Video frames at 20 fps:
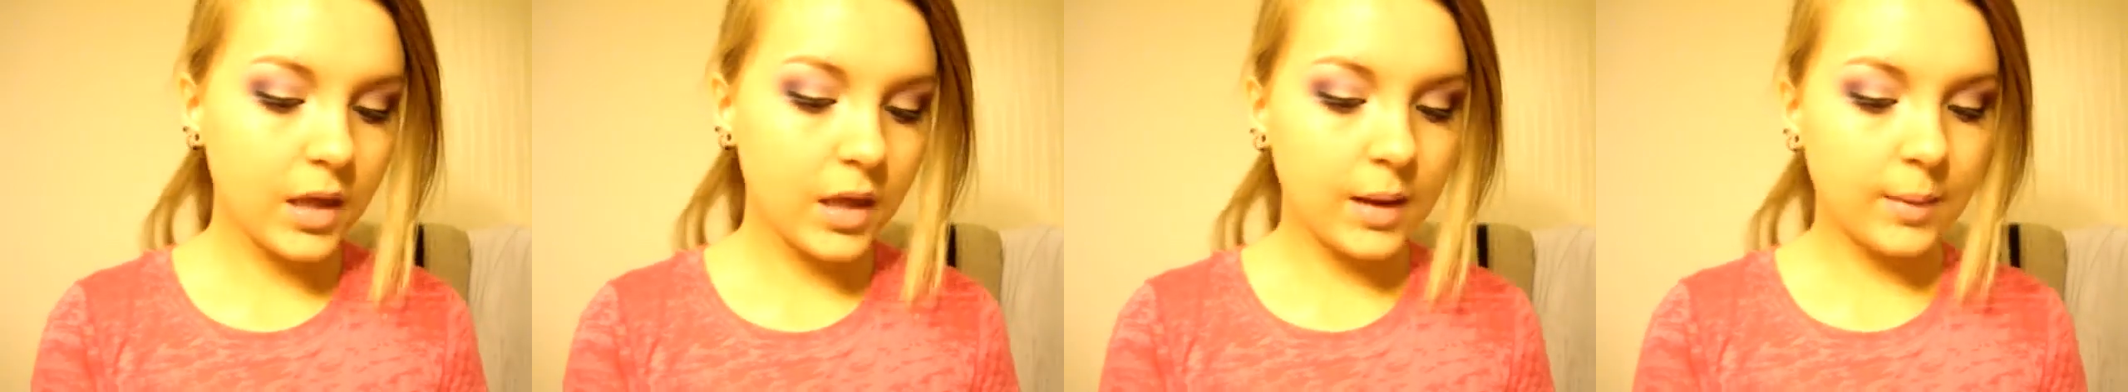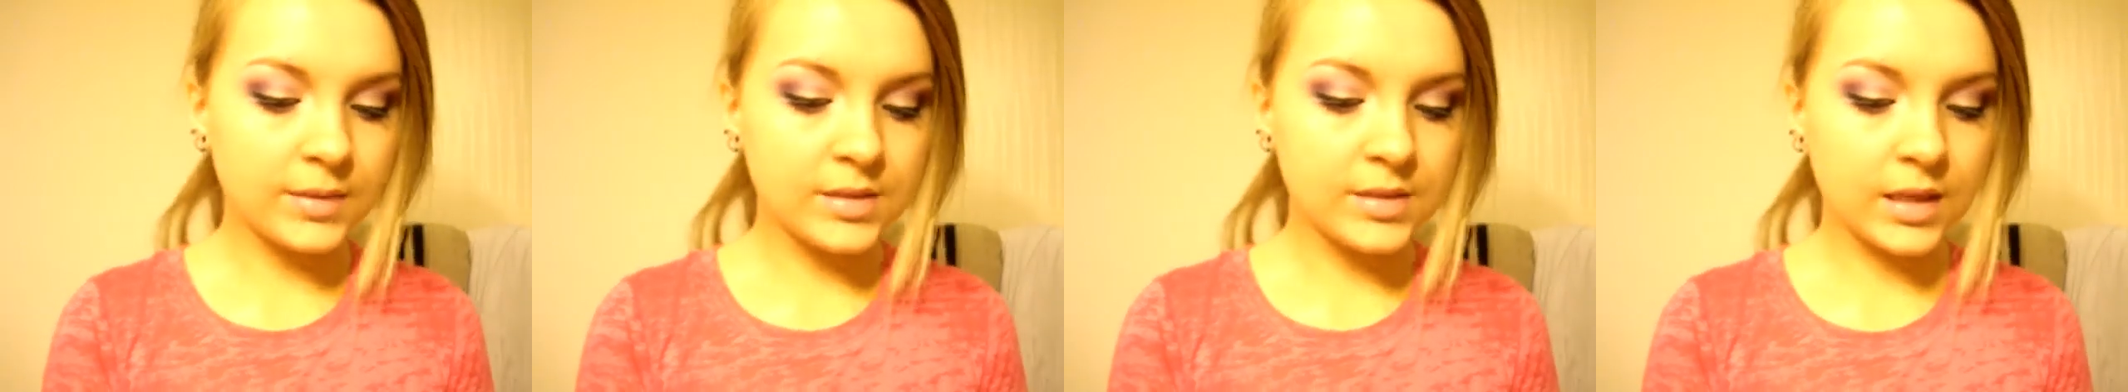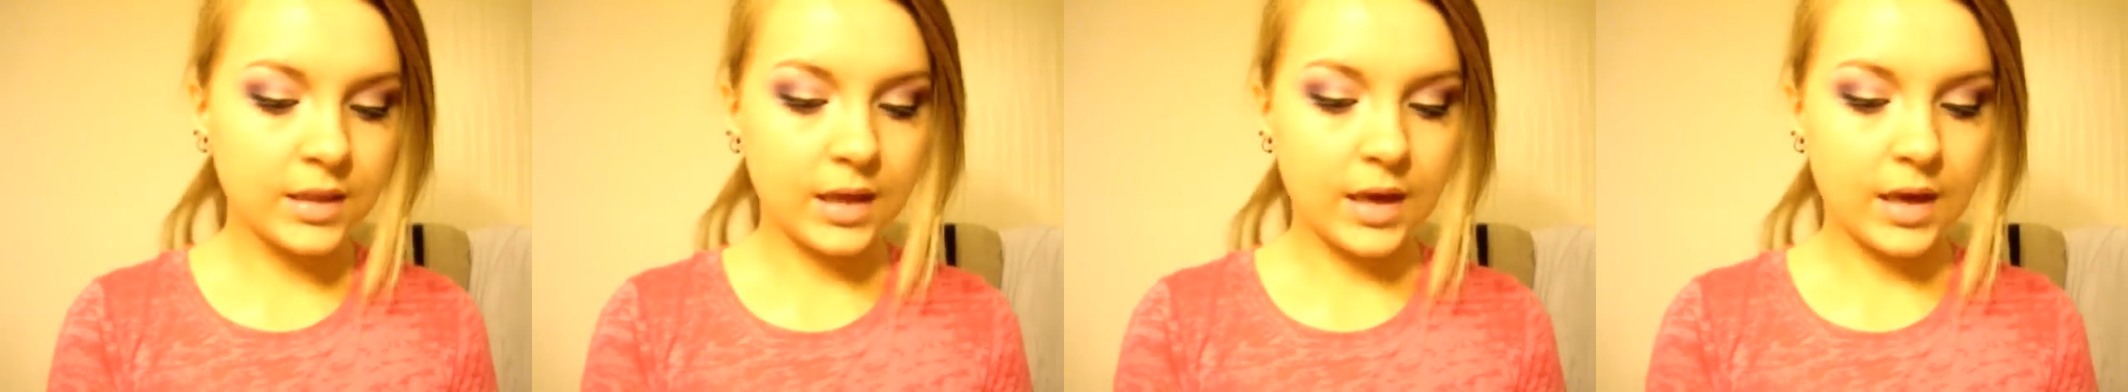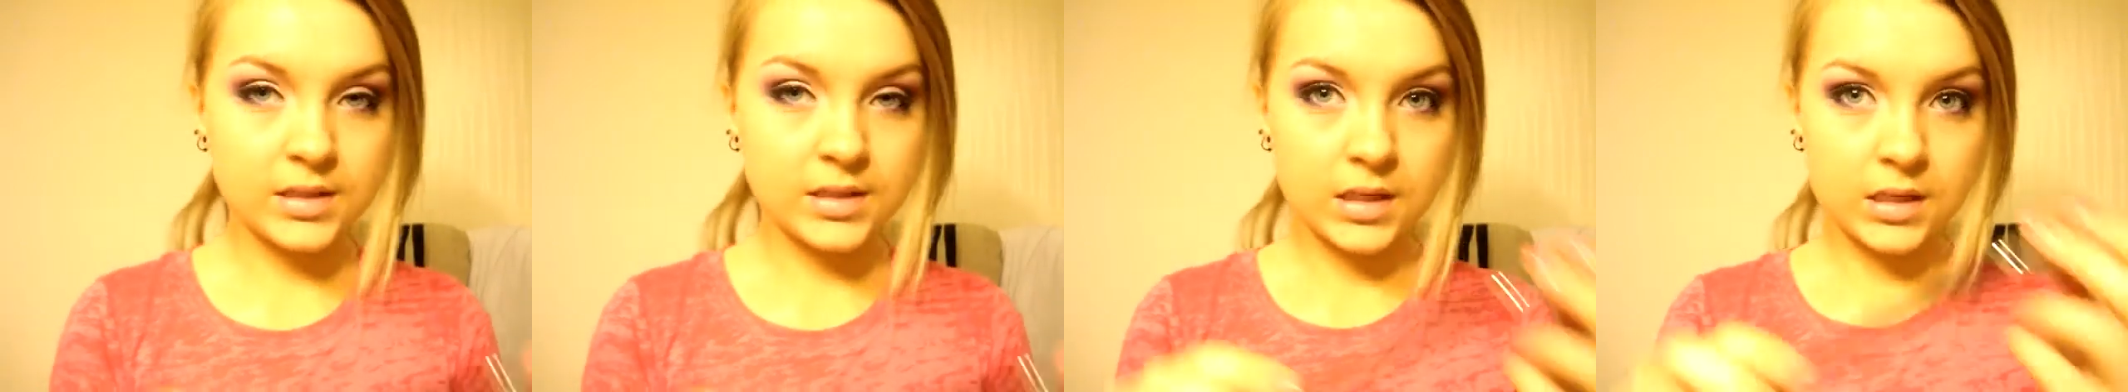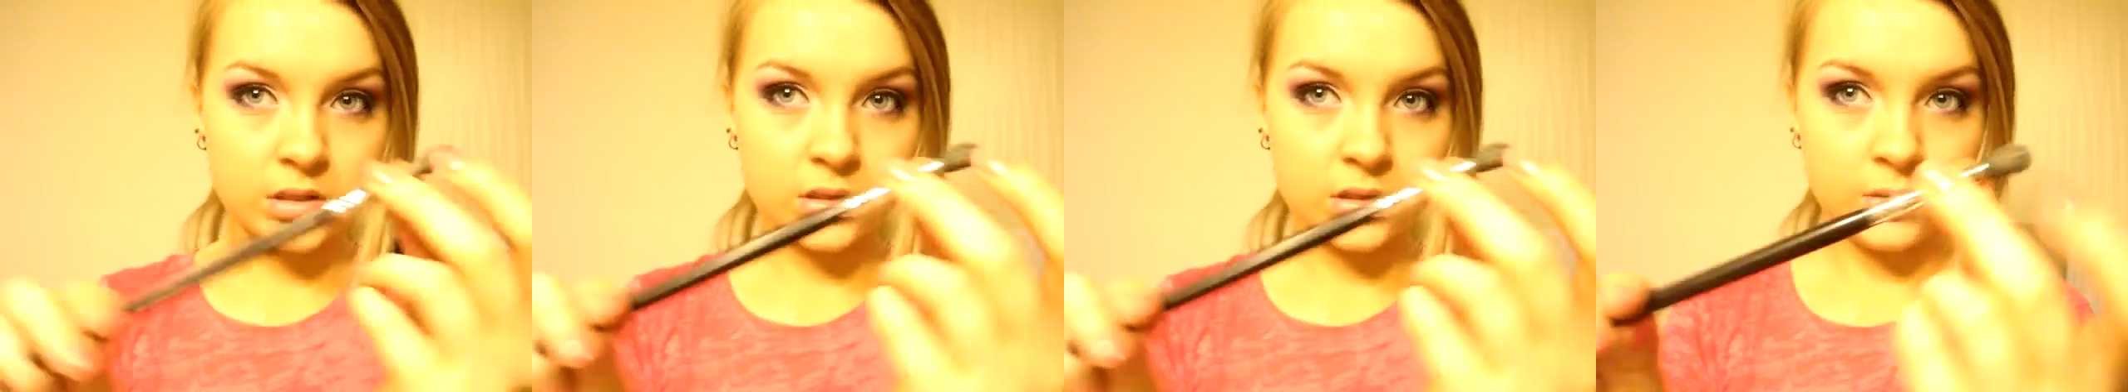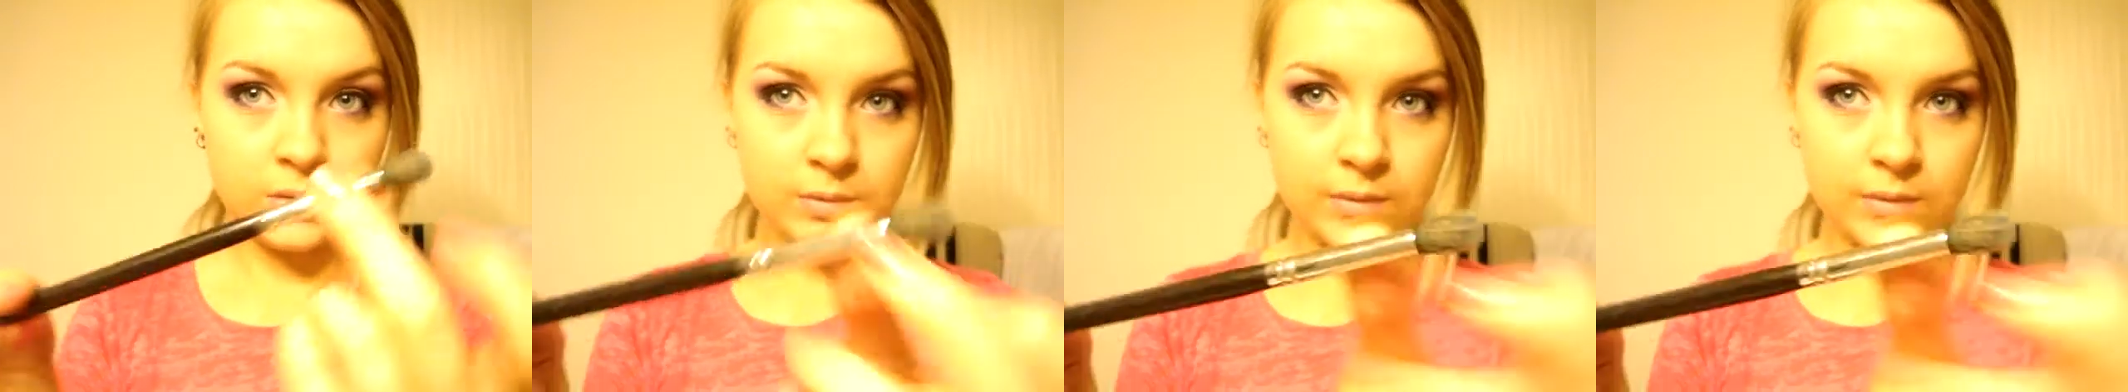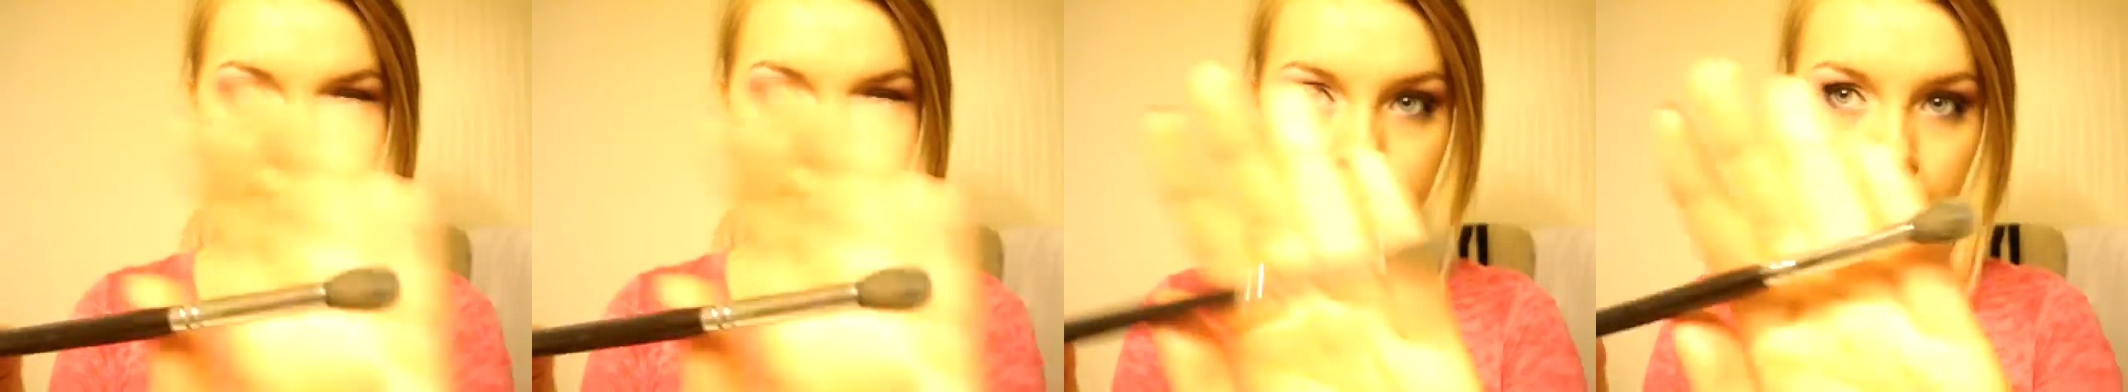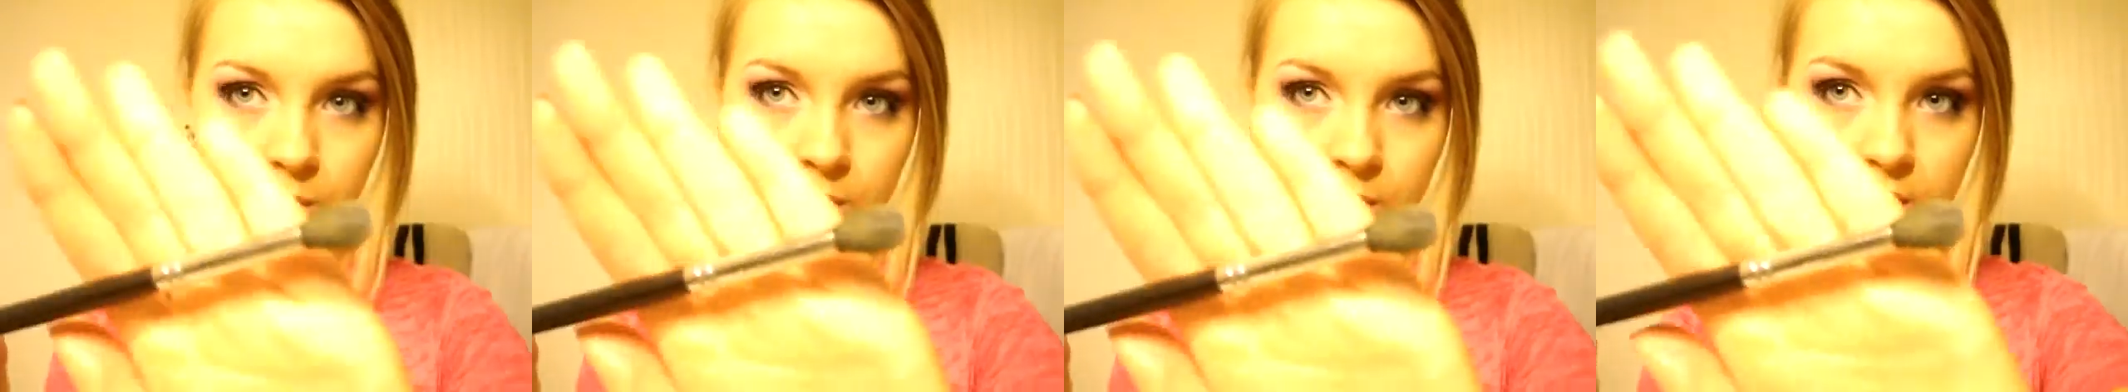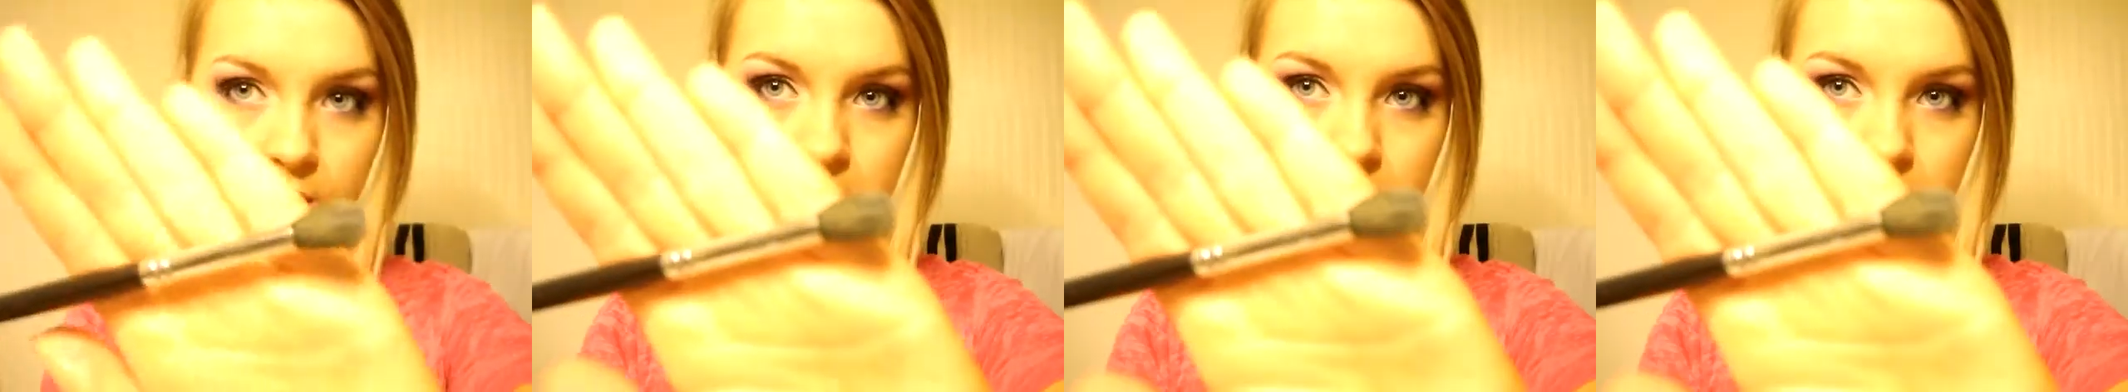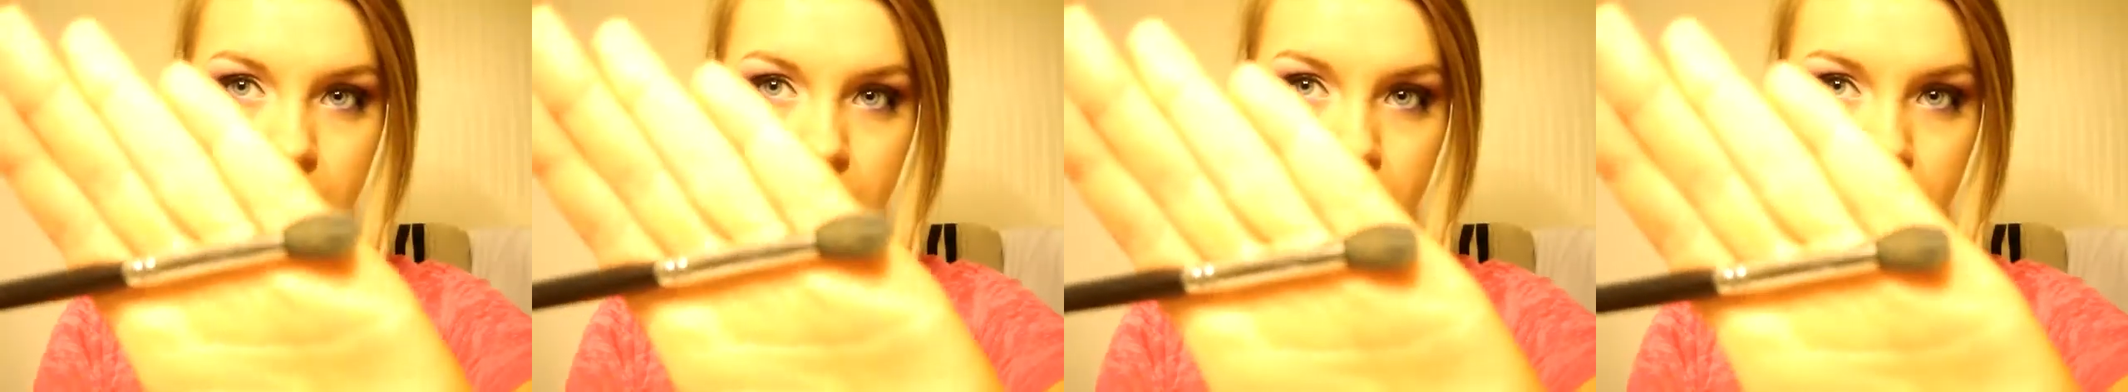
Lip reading: And I'm going to take the SS224